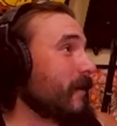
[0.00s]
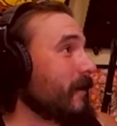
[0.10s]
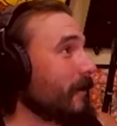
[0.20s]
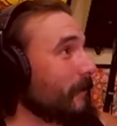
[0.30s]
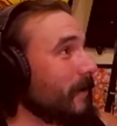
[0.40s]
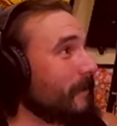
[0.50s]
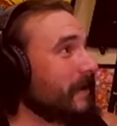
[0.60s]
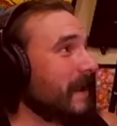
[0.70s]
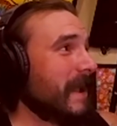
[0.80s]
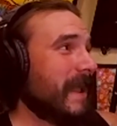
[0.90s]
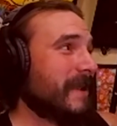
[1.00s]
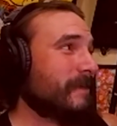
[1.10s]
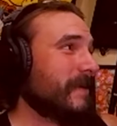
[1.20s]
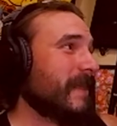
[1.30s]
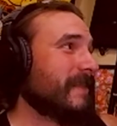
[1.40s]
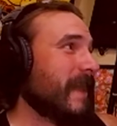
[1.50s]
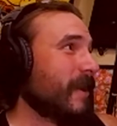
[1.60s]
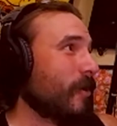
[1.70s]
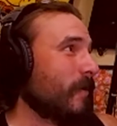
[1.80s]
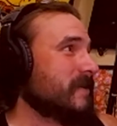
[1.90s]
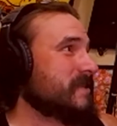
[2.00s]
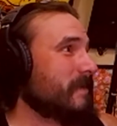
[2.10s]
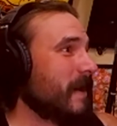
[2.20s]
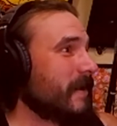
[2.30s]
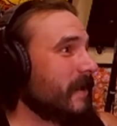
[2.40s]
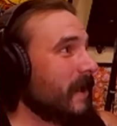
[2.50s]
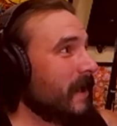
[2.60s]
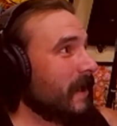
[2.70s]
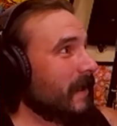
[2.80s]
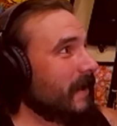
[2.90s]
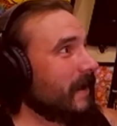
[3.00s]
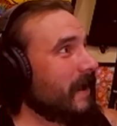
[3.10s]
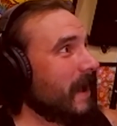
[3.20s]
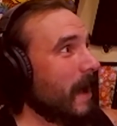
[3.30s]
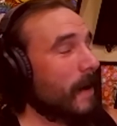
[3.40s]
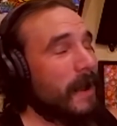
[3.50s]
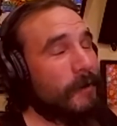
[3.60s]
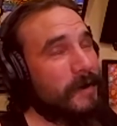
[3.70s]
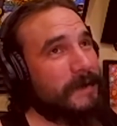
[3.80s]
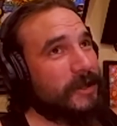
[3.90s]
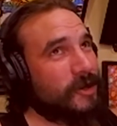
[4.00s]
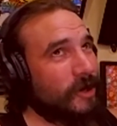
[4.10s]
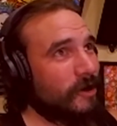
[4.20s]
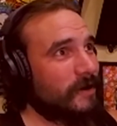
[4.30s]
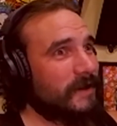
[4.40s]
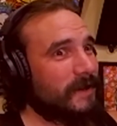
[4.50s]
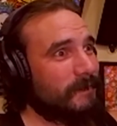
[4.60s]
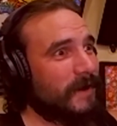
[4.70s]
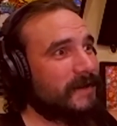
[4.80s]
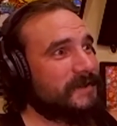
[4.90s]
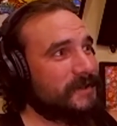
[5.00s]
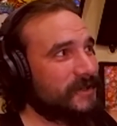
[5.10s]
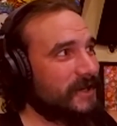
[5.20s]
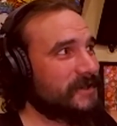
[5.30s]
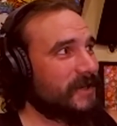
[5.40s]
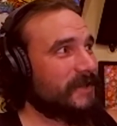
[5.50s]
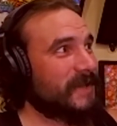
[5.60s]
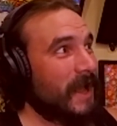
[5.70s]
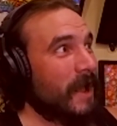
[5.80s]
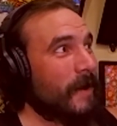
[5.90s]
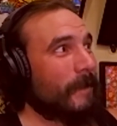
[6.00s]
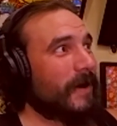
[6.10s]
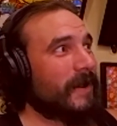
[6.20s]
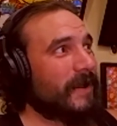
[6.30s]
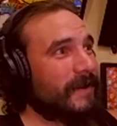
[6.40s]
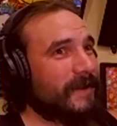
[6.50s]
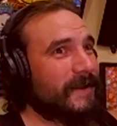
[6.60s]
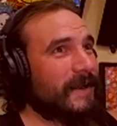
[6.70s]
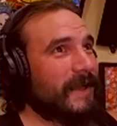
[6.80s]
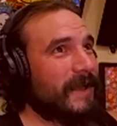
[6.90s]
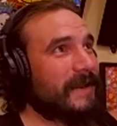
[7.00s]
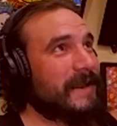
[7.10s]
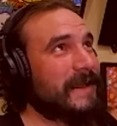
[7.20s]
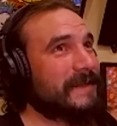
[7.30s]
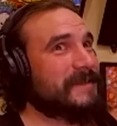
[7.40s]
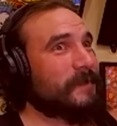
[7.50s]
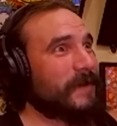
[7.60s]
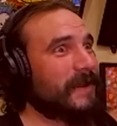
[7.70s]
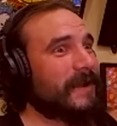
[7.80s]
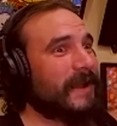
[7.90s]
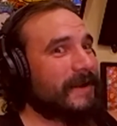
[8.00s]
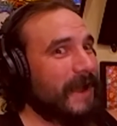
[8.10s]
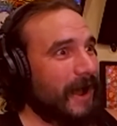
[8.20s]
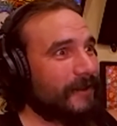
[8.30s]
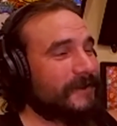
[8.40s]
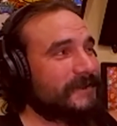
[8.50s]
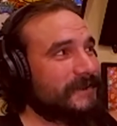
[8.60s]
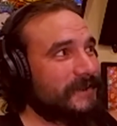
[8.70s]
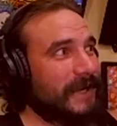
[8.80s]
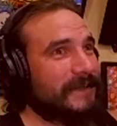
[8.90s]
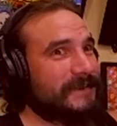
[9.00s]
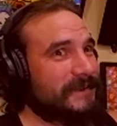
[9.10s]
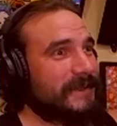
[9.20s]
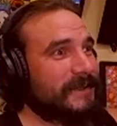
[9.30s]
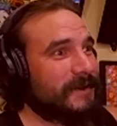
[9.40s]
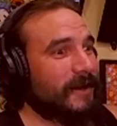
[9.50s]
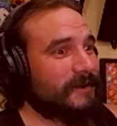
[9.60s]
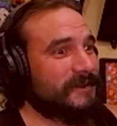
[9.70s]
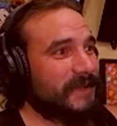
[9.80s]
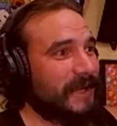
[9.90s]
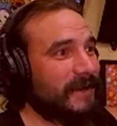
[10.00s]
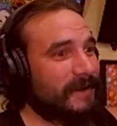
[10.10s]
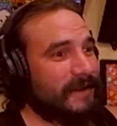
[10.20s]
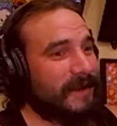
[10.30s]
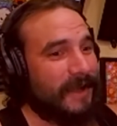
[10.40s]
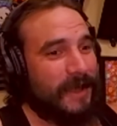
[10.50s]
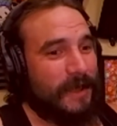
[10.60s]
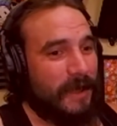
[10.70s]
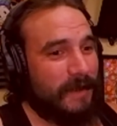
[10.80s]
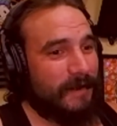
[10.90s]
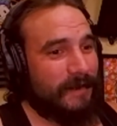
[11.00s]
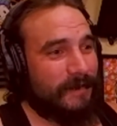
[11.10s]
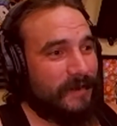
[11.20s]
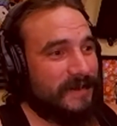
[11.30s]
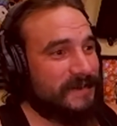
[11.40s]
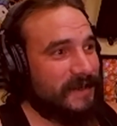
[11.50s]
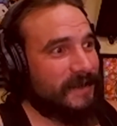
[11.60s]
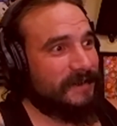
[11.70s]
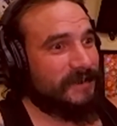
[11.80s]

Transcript: up. I mean, I hate to be like that coarse about it. I don't want to be curt in my suggestions, but it needs to be acknowledged. You guys need to understand that these things,